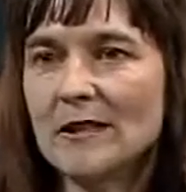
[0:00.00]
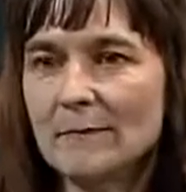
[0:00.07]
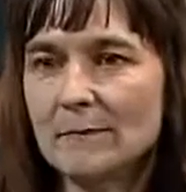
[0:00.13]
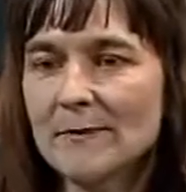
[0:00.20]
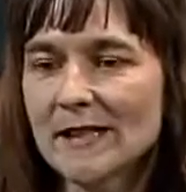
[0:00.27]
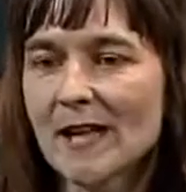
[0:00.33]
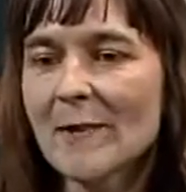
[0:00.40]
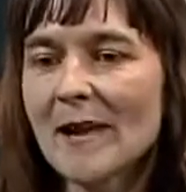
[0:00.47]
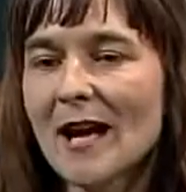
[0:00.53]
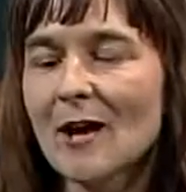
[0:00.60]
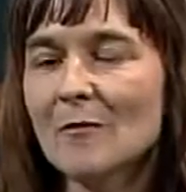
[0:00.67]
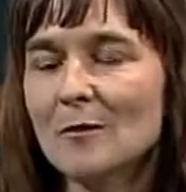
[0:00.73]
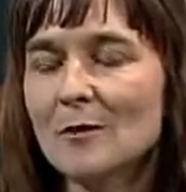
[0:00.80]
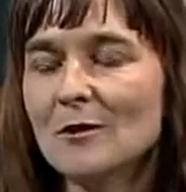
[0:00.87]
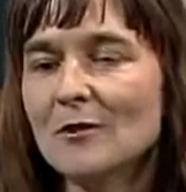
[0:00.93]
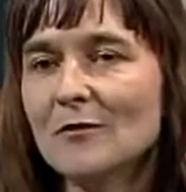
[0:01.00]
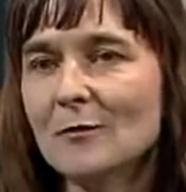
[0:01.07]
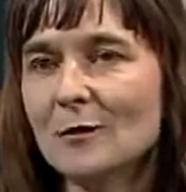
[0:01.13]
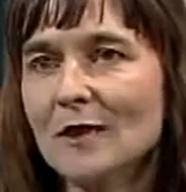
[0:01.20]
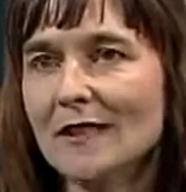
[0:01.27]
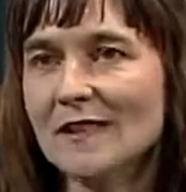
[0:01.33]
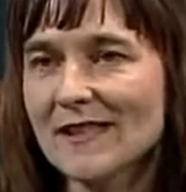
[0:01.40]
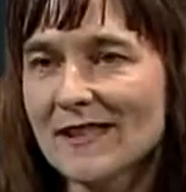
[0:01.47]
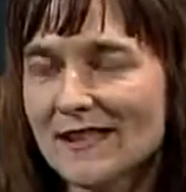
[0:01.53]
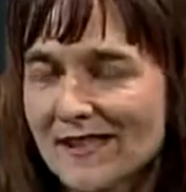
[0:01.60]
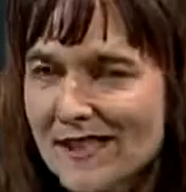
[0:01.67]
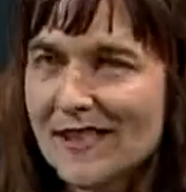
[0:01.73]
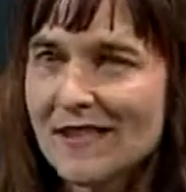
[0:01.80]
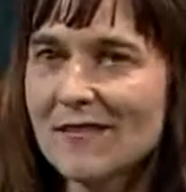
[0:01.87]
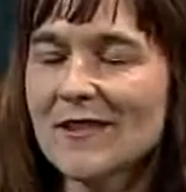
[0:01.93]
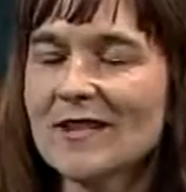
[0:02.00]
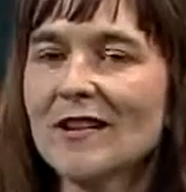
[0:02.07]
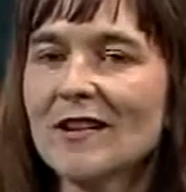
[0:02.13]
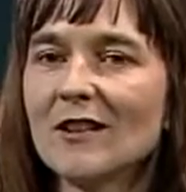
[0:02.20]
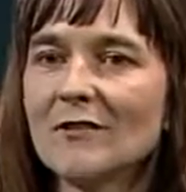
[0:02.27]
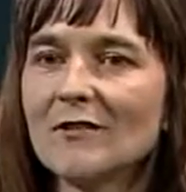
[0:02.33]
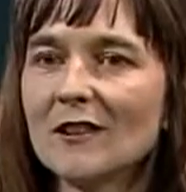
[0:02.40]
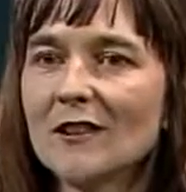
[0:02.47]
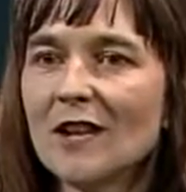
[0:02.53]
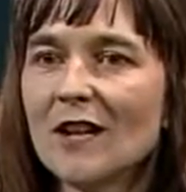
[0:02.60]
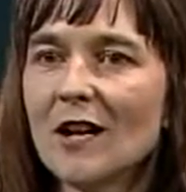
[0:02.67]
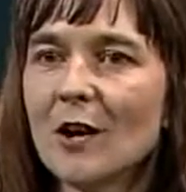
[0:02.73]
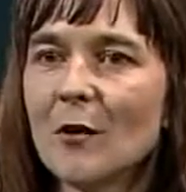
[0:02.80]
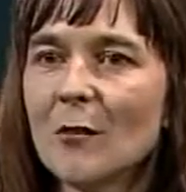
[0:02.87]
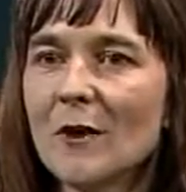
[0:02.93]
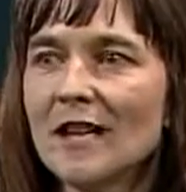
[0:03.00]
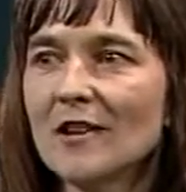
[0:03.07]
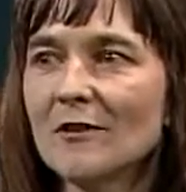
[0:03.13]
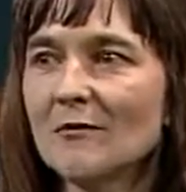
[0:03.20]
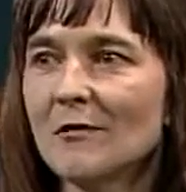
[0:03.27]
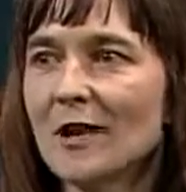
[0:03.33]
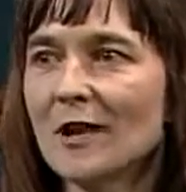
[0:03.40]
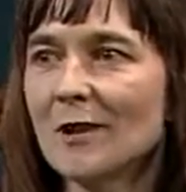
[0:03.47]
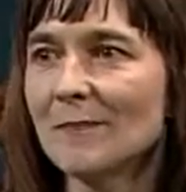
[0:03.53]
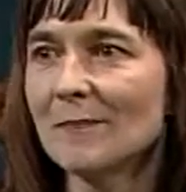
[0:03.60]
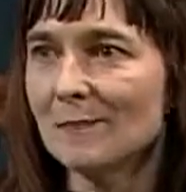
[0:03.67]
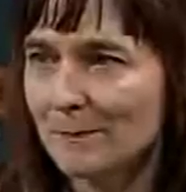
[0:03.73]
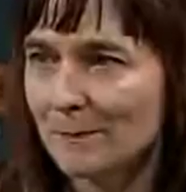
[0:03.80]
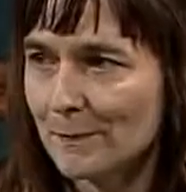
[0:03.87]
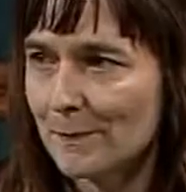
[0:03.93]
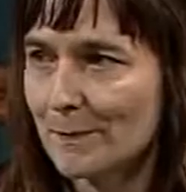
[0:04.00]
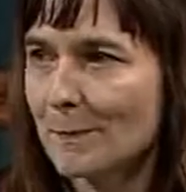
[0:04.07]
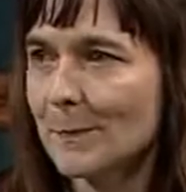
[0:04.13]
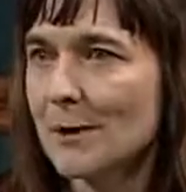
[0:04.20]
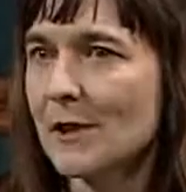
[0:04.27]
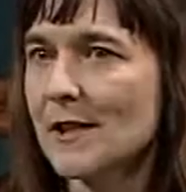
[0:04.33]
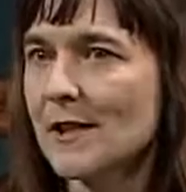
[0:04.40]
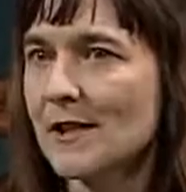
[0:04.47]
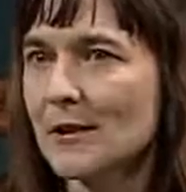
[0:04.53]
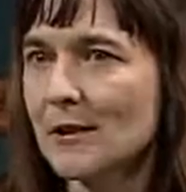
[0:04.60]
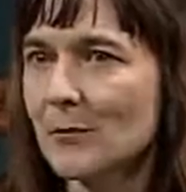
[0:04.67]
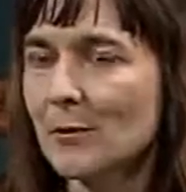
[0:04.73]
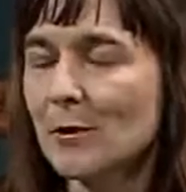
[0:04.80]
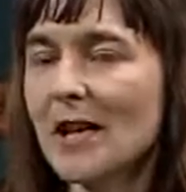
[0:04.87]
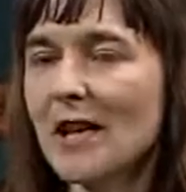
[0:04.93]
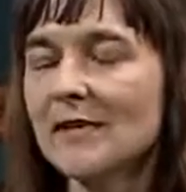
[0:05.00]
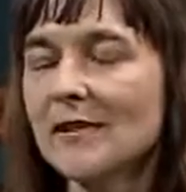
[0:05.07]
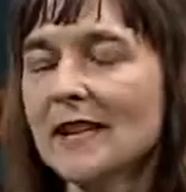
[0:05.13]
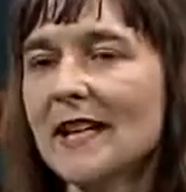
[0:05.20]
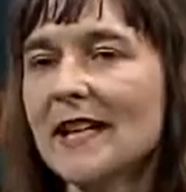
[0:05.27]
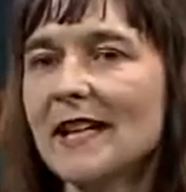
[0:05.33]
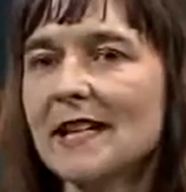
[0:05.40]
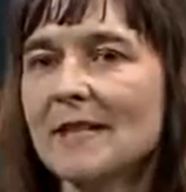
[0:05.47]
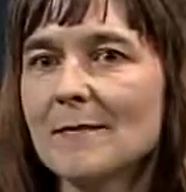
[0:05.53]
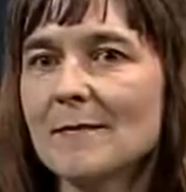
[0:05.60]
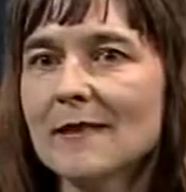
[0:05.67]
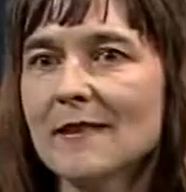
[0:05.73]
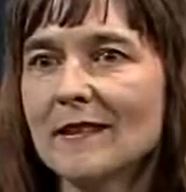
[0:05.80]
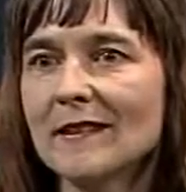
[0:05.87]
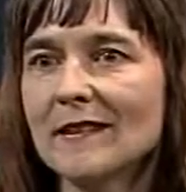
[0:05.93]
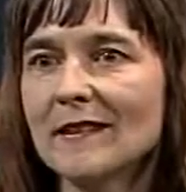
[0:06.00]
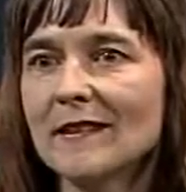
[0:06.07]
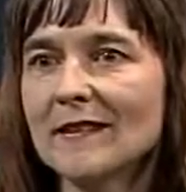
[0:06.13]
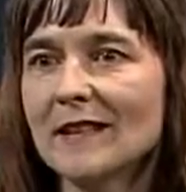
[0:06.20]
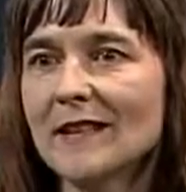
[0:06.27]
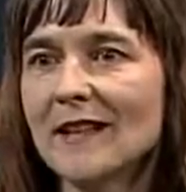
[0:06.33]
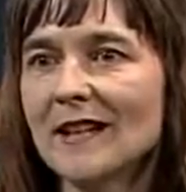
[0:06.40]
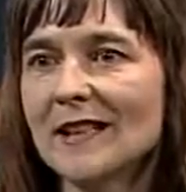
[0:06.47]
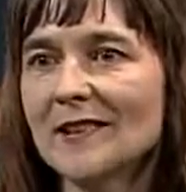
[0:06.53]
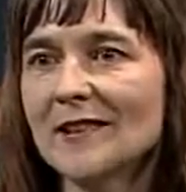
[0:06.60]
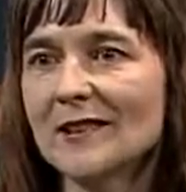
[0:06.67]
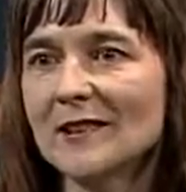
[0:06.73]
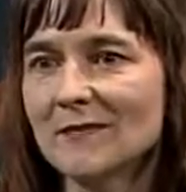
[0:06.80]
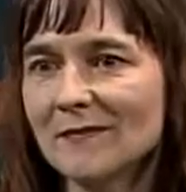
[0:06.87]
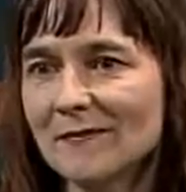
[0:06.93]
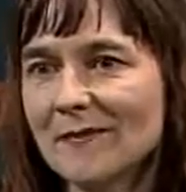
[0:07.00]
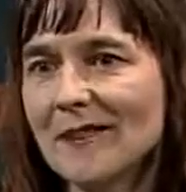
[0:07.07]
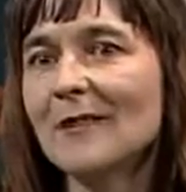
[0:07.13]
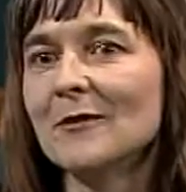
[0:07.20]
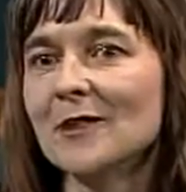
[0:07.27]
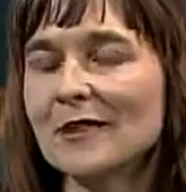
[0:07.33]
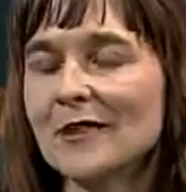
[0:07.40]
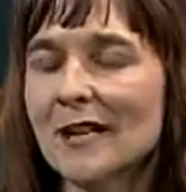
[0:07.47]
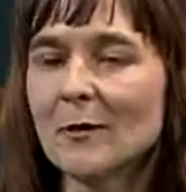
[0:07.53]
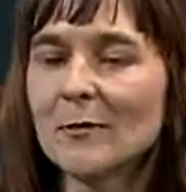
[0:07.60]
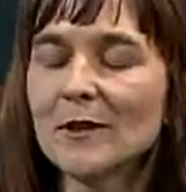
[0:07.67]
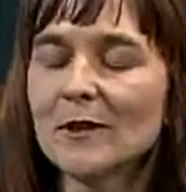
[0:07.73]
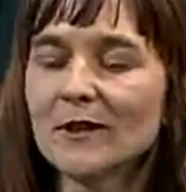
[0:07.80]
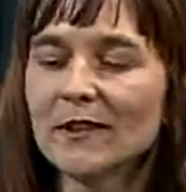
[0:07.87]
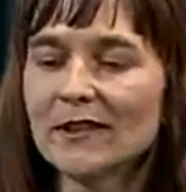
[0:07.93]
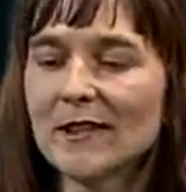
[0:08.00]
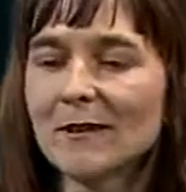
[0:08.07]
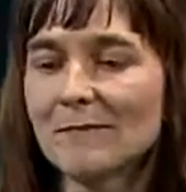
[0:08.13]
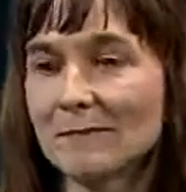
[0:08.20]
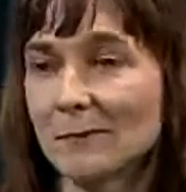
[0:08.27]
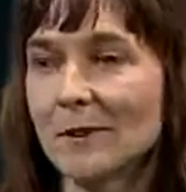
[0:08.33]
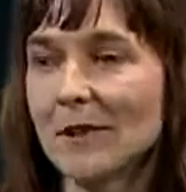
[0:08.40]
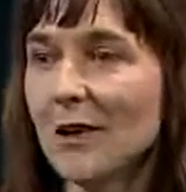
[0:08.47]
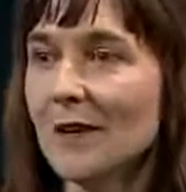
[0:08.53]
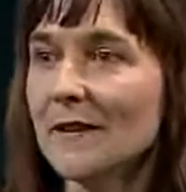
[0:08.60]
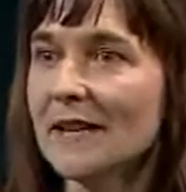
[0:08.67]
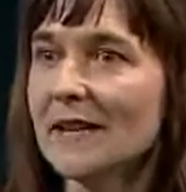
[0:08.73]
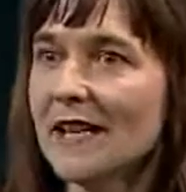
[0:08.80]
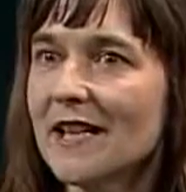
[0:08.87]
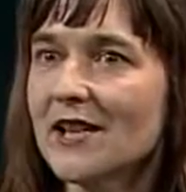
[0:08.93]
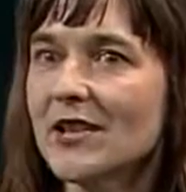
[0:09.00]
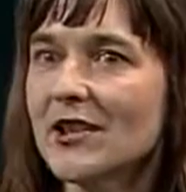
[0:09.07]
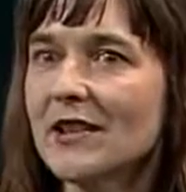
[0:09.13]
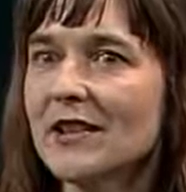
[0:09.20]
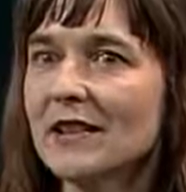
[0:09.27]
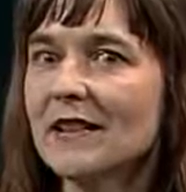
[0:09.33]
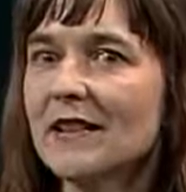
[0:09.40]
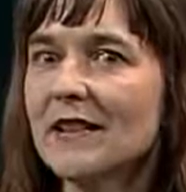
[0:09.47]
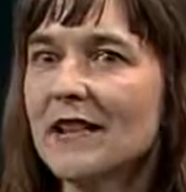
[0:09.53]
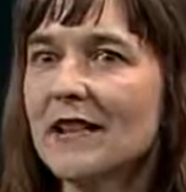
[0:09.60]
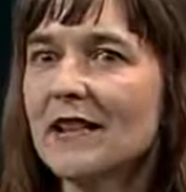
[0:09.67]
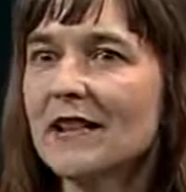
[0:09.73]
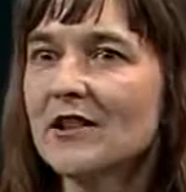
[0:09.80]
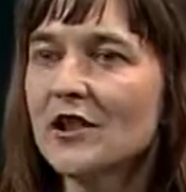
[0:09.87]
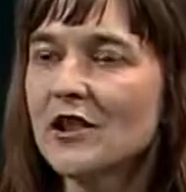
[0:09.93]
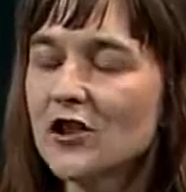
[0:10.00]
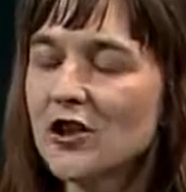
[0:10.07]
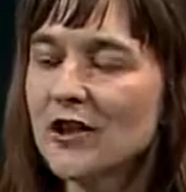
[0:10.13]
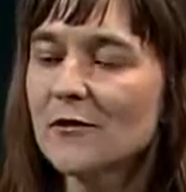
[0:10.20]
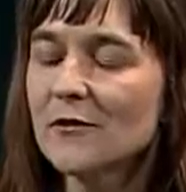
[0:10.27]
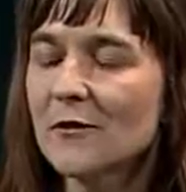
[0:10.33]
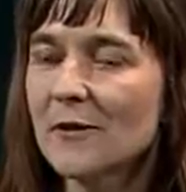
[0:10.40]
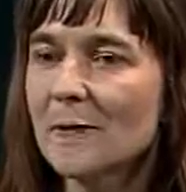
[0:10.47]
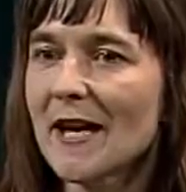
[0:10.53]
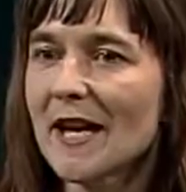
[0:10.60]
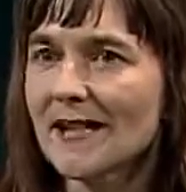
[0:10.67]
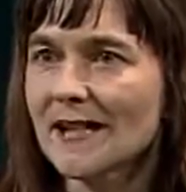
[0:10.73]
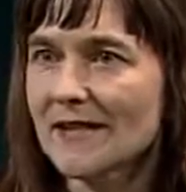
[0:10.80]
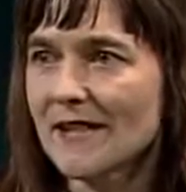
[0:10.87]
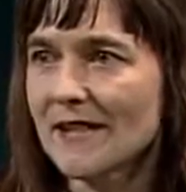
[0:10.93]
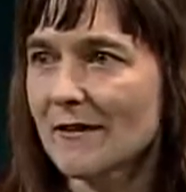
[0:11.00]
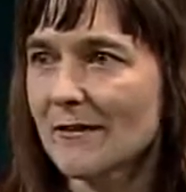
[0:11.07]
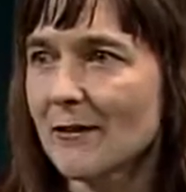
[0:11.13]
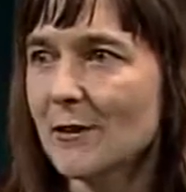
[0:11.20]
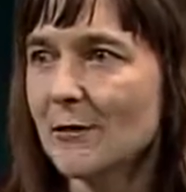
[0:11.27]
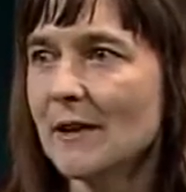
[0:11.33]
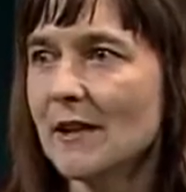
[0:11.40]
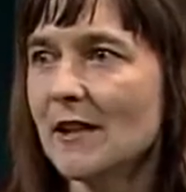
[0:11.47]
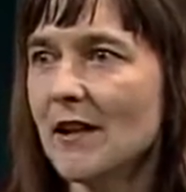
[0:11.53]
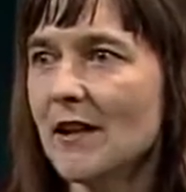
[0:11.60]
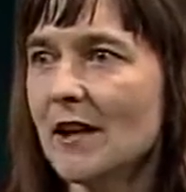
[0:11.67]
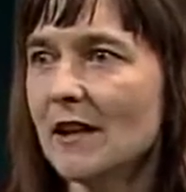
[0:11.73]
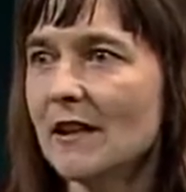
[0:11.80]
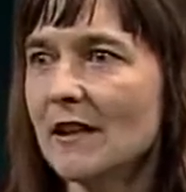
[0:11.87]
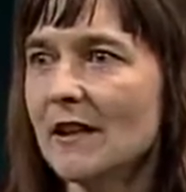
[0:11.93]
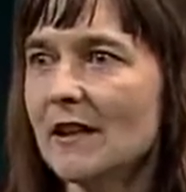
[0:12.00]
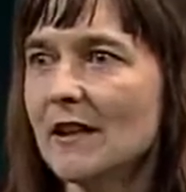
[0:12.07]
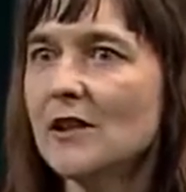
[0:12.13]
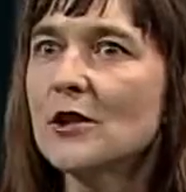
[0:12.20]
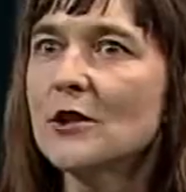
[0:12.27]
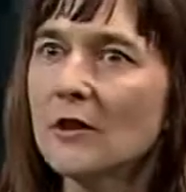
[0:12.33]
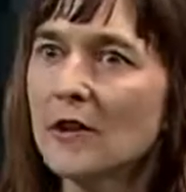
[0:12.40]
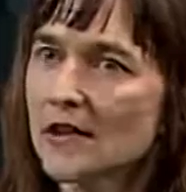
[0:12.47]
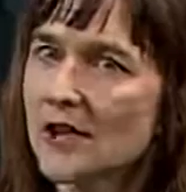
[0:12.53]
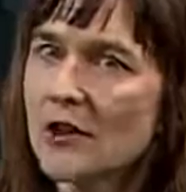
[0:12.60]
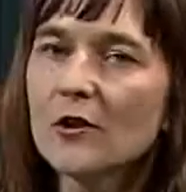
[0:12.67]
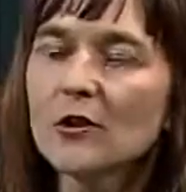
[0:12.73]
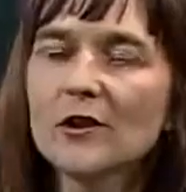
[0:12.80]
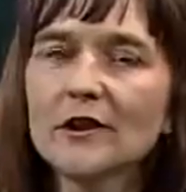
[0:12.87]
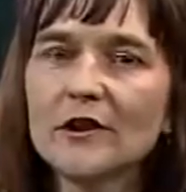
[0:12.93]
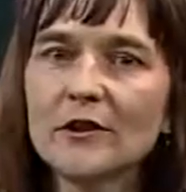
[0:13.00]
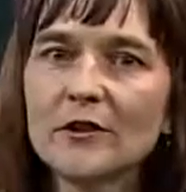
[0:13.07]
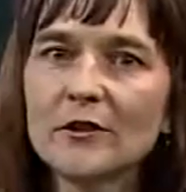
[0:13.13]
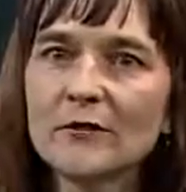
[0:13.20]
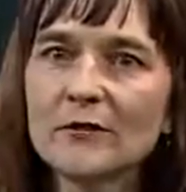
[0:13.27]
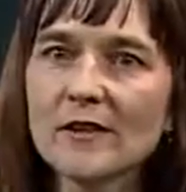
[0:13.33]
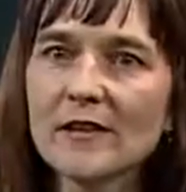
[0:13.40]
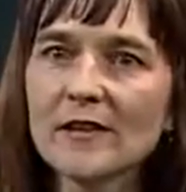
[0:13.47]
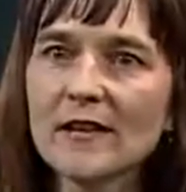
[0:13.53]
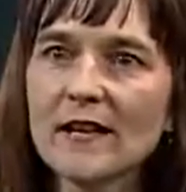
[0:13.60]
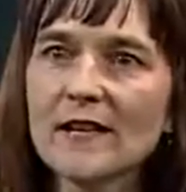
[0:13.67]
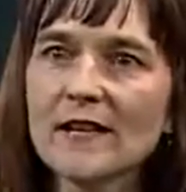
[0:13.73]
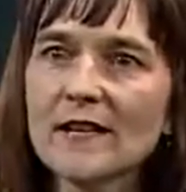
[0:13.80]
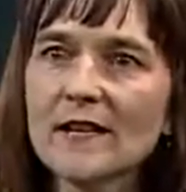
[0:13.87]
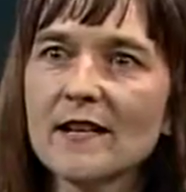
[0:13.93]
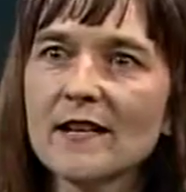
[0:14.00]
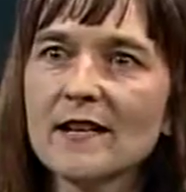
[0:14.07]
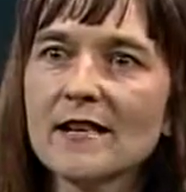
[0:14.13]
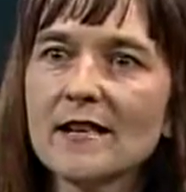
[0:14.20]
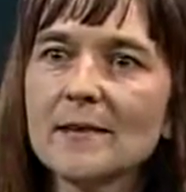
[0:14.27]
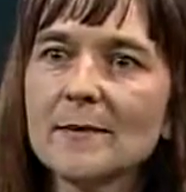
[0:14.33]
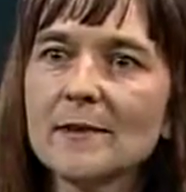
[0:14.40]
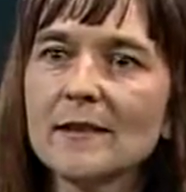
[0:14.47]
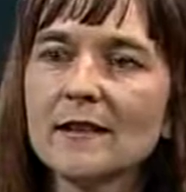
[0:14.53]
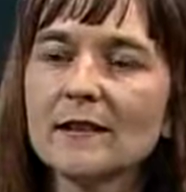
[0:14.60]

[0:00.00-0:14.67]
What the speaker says: somehow move one's sense of self away from personal, private aims, the kind of everyday willing that we all engage in, to shift from that sense of who we are to a totally universalized concept.